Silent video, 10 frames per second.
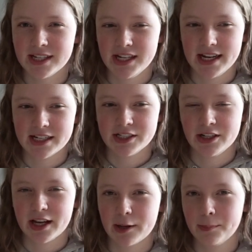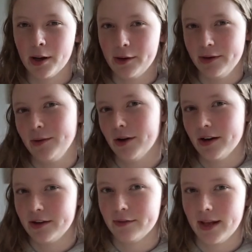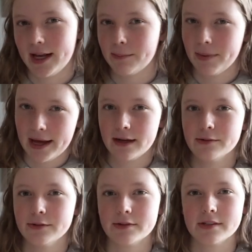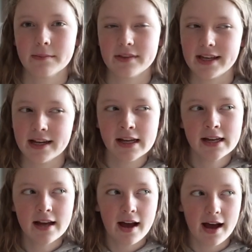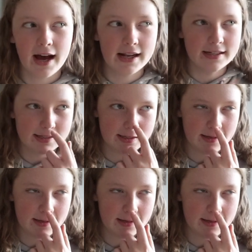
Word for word: you get to do like a pony ride for like a pound or something, and